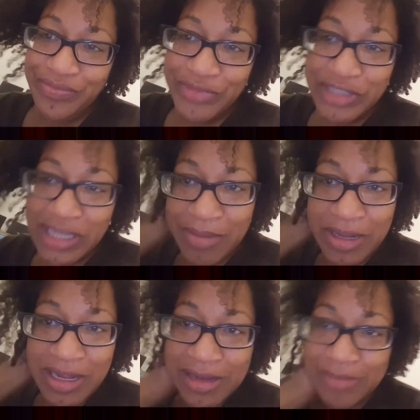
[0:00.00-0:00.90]
Look at
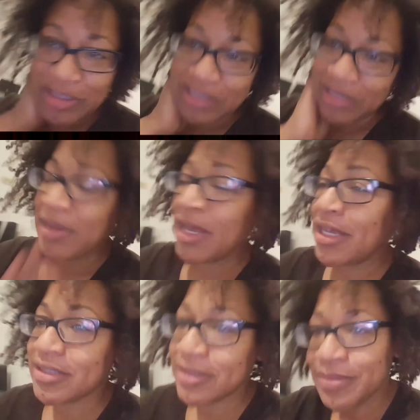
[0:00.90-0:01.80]
me. I'm just a
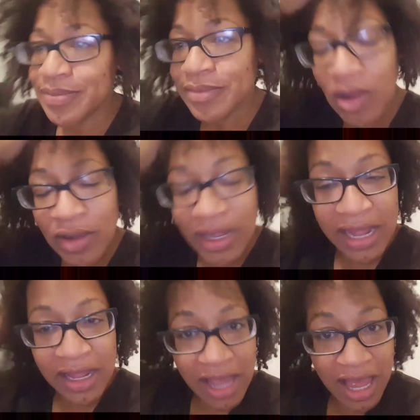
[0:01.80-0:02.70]
mess. Okay.